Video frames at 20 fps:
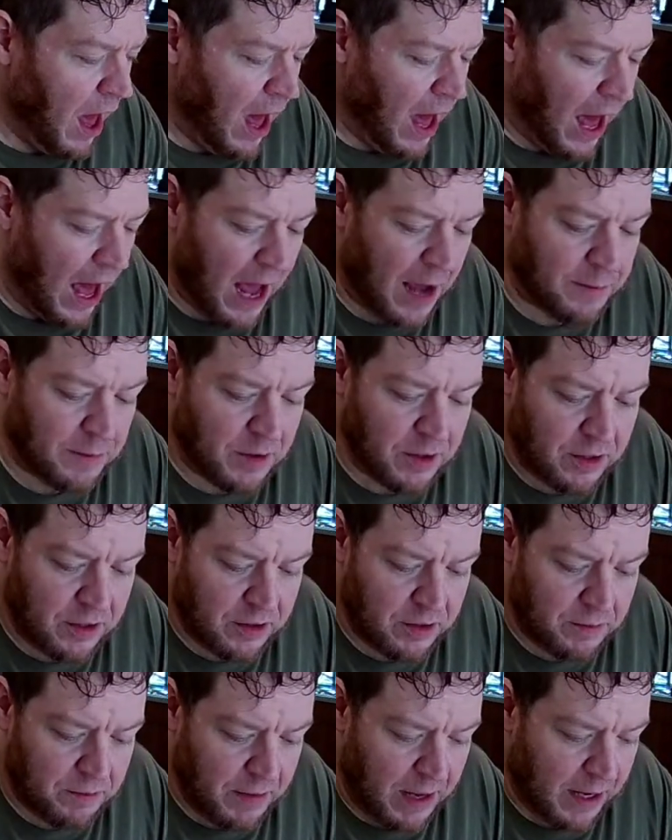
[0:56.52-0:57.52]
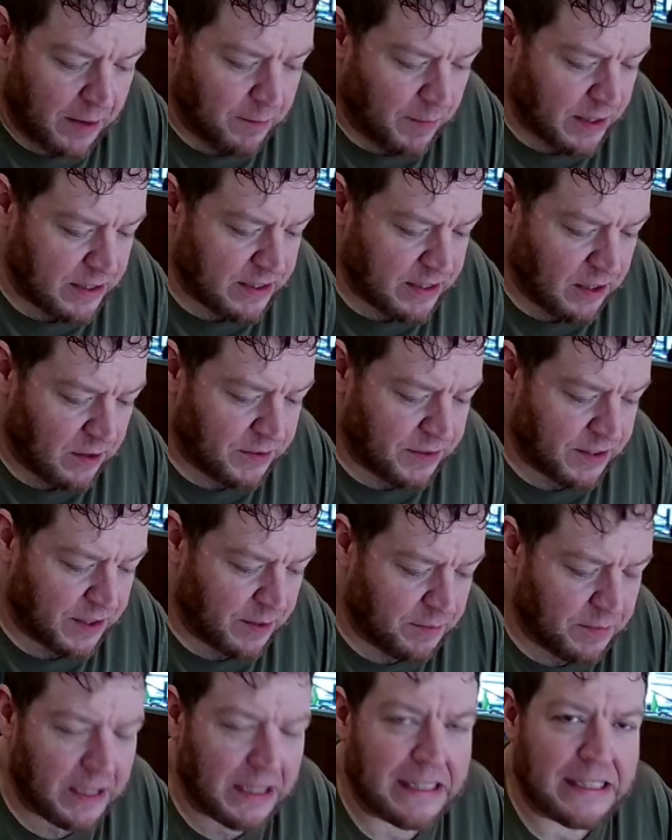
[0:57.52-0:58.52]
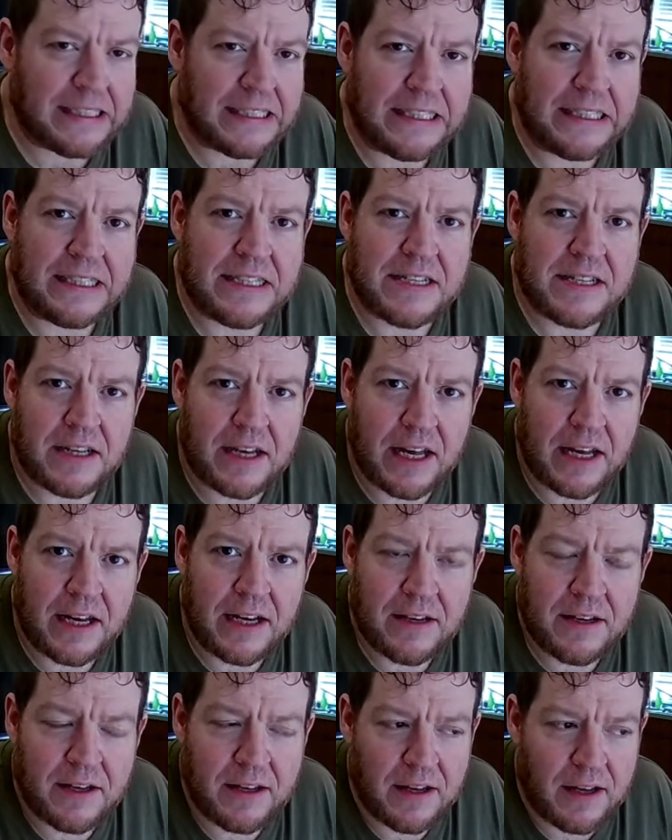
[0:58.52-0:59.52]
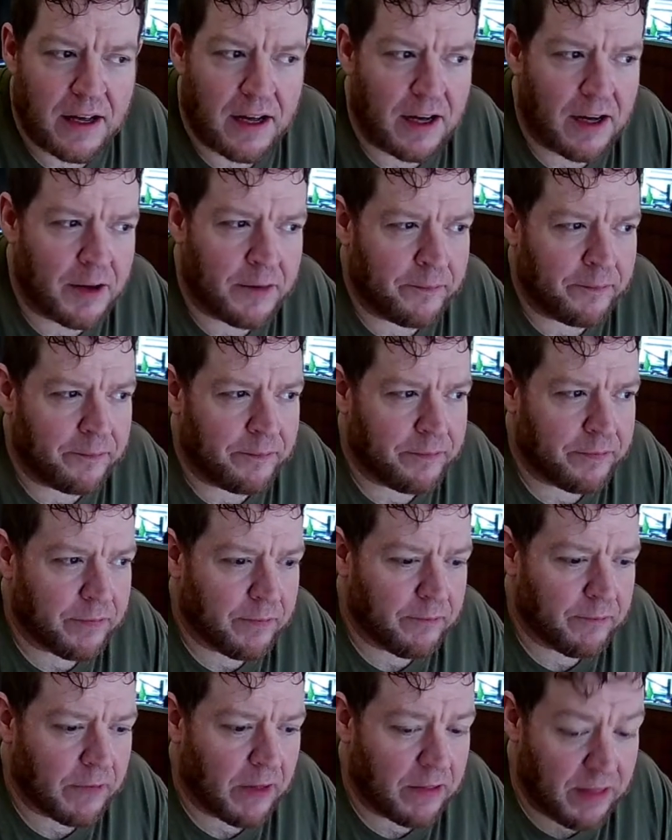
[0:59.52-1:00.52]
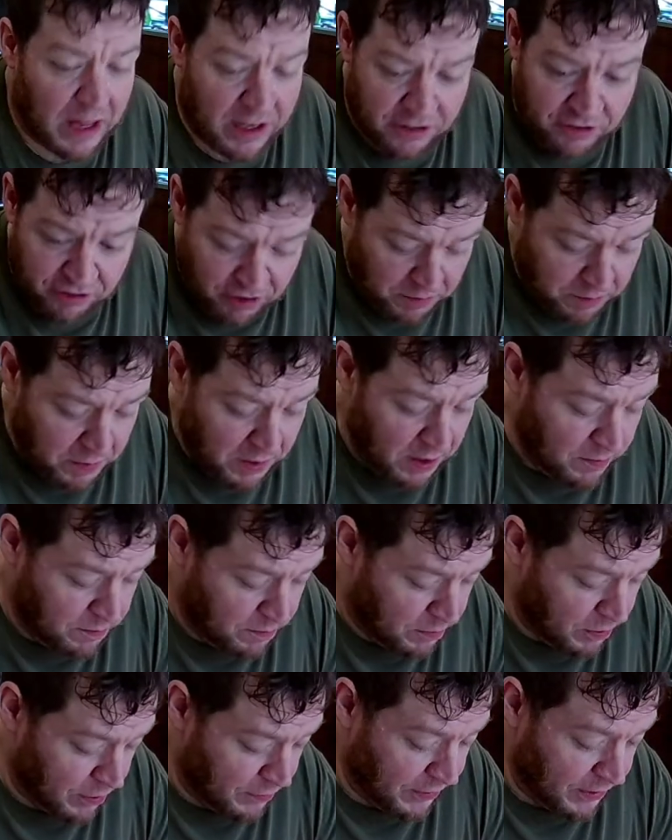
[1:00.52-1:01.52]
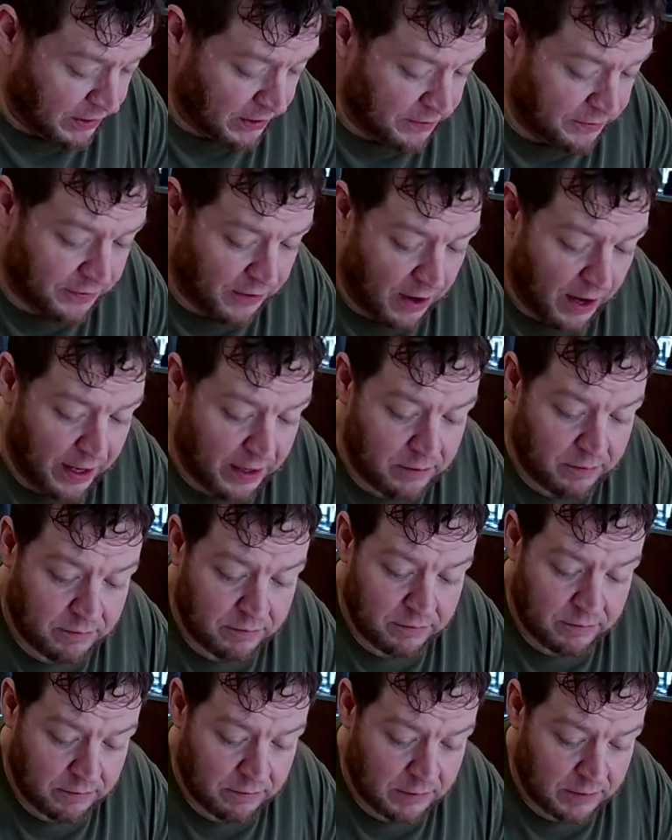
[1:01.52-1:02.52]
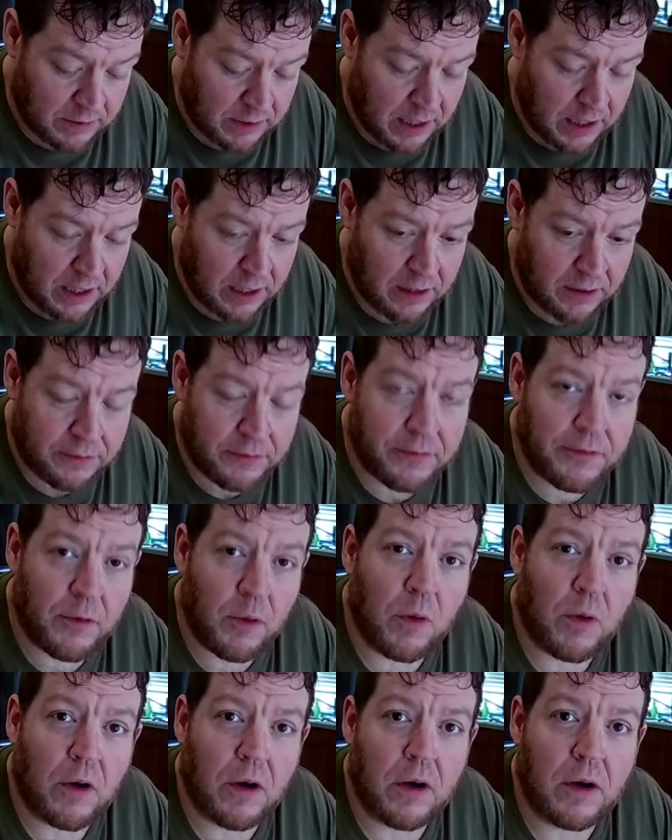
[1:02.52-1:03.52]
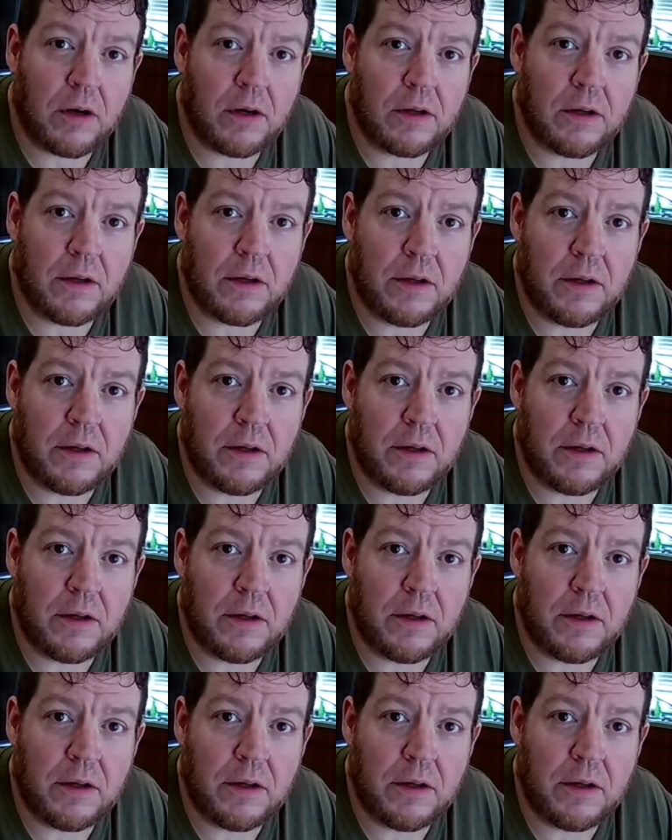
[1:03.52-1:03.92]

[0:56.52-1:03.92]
I'm going to make myself something to eat tonight. That should be perfectly fine for